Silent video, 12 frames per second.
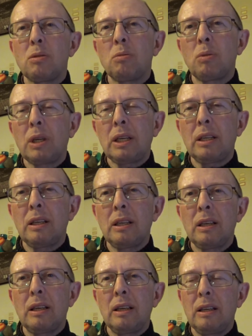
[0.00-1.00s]
do we, in, uh,
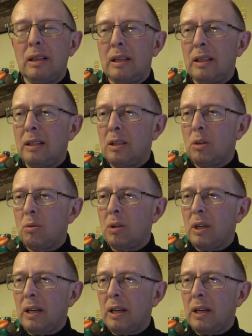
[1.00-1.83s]
in the UK?